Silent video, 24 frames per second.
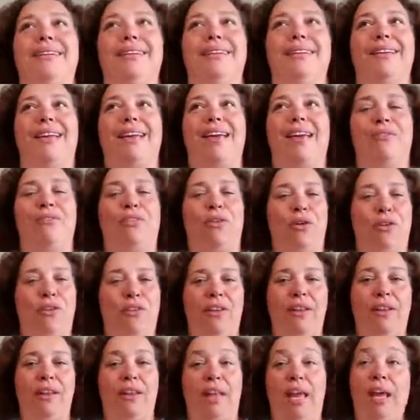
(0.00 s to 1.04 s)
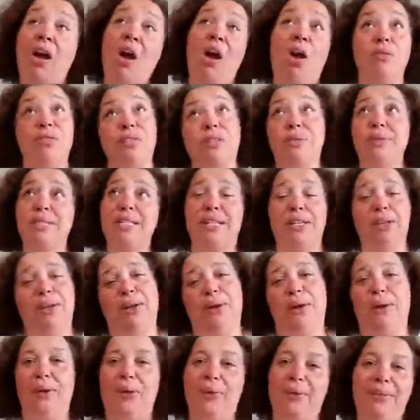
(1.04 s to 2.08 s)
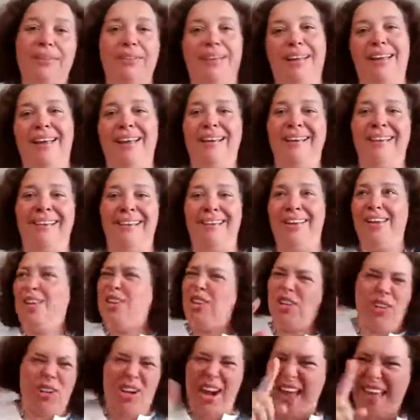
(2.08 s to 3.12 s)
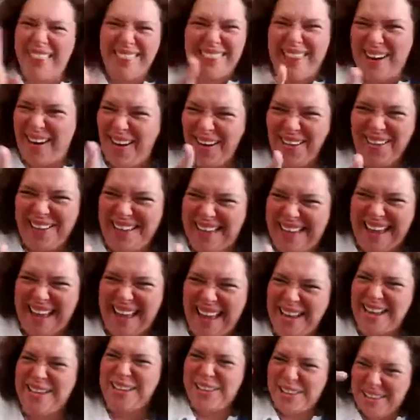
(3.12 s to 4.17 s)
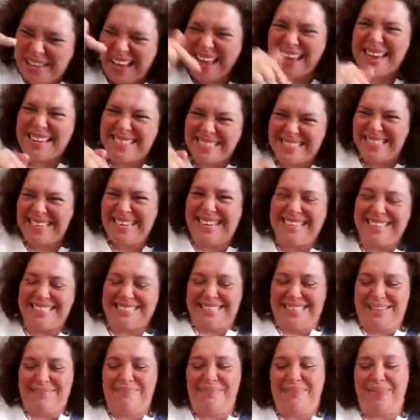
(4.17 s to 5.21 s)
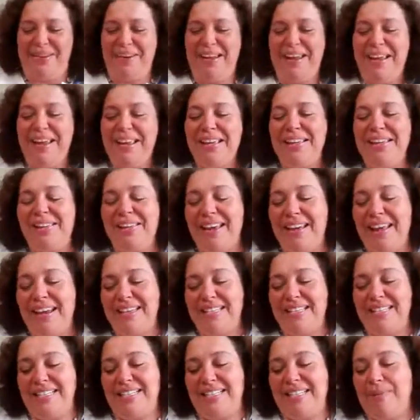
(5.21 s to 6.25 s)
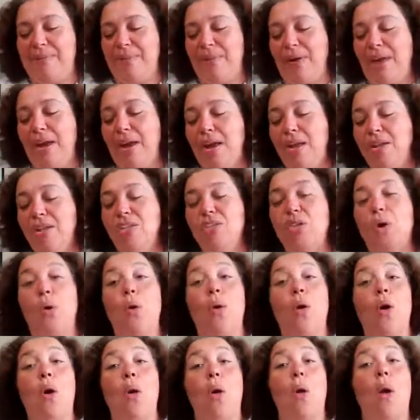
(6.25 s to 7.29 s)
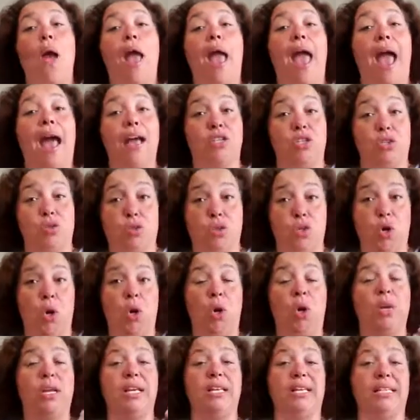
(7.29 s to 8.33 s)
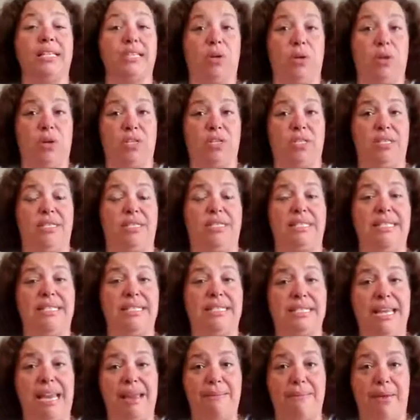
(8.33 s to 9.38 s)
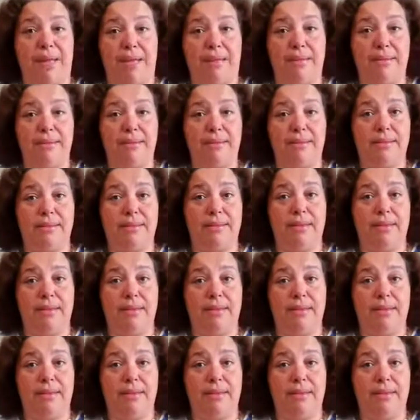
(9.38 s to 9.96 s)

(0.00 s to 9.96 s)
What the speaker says: if you're feeling like, oh, do, you're not there yet. You got to dig deeper. So as you're turning these questions into statements